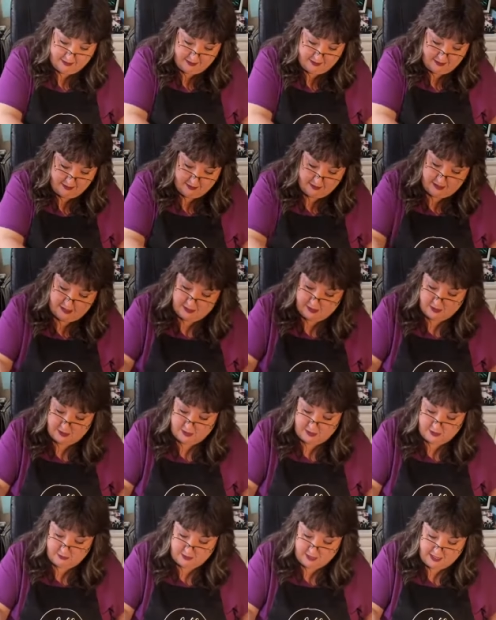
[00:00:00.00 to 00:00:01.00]
At least there's
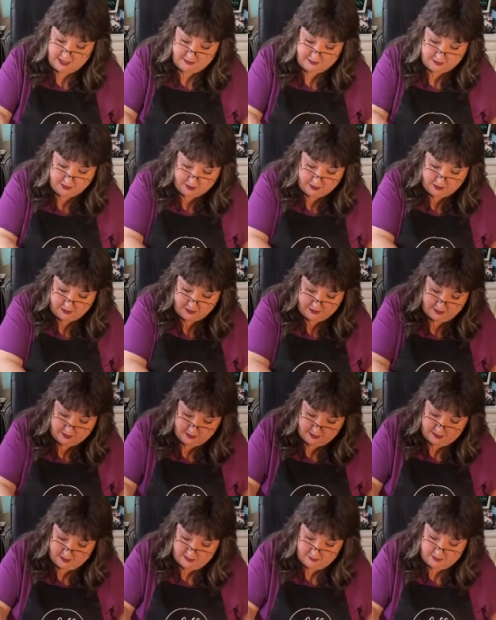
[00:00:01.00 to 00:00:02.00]
some laughter.
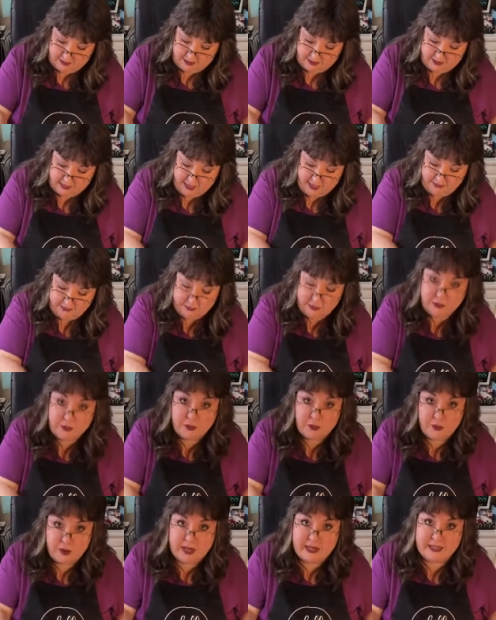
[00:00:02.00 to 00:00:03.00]
But laughter
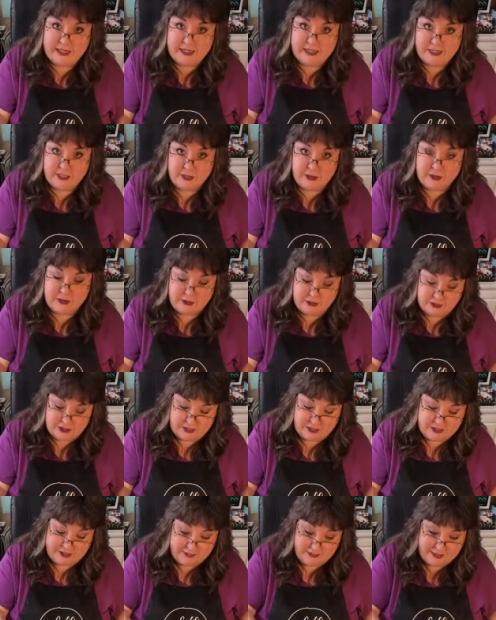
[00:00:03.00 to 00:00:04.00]
quickly turns
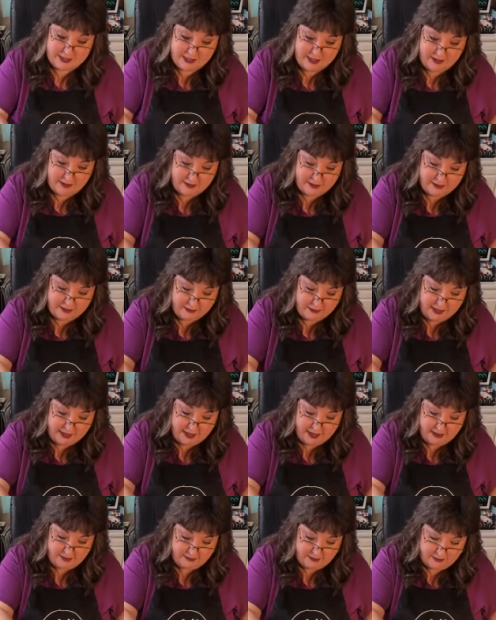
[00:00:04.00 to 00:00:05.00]
to something else in my
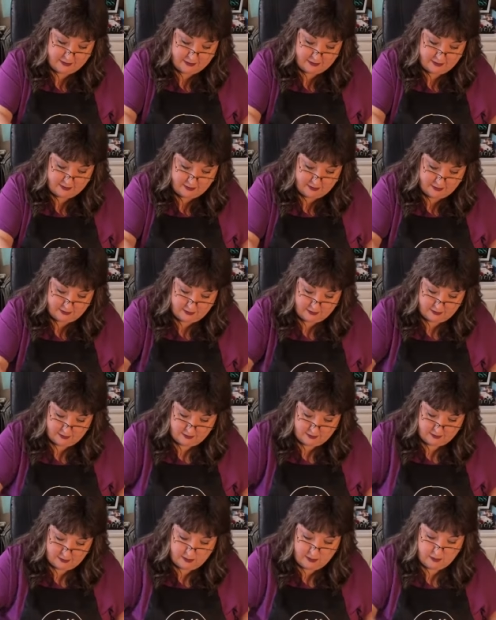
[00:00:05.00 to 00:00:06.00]
house.
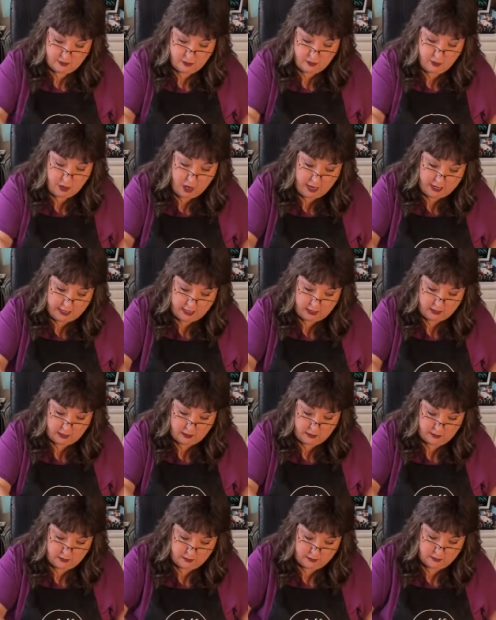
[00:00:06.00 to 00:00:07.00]
Crying.
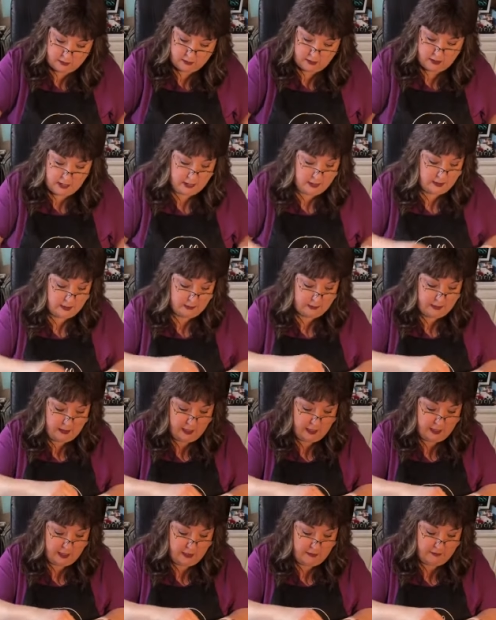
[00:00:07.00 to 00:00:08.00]
And a
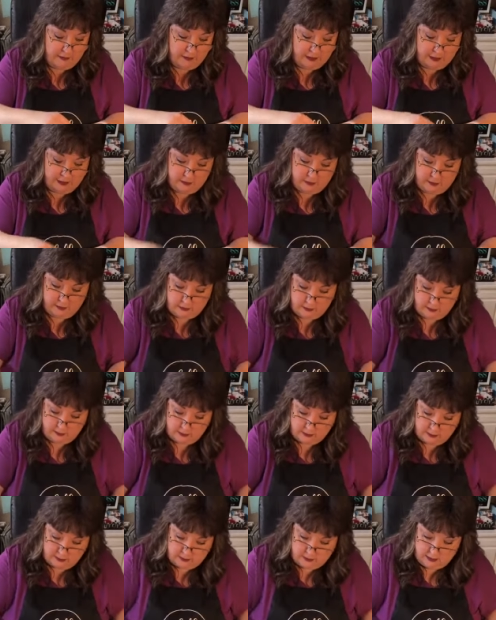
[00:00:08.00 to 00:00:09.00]
lot of it.
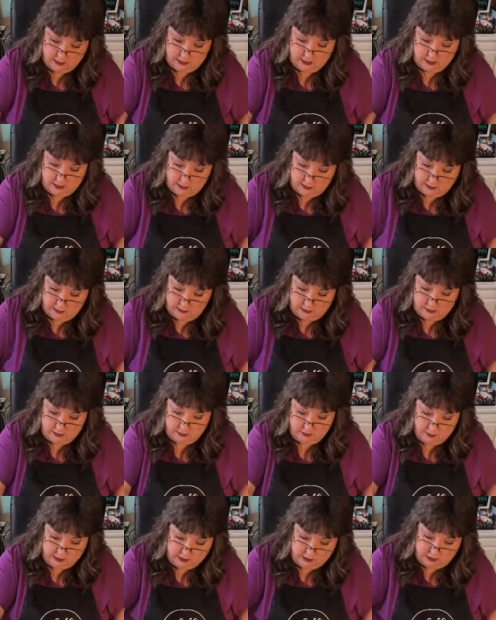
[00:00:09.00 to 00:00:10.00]

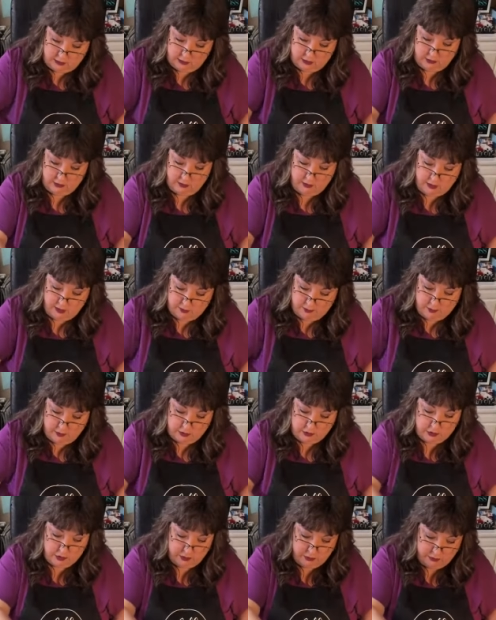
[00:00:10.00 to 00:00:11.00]
Just making sure I
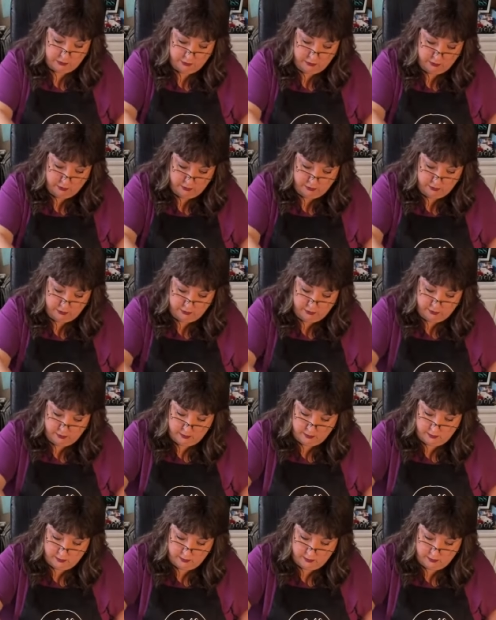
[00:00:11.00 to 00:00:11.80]
push it through.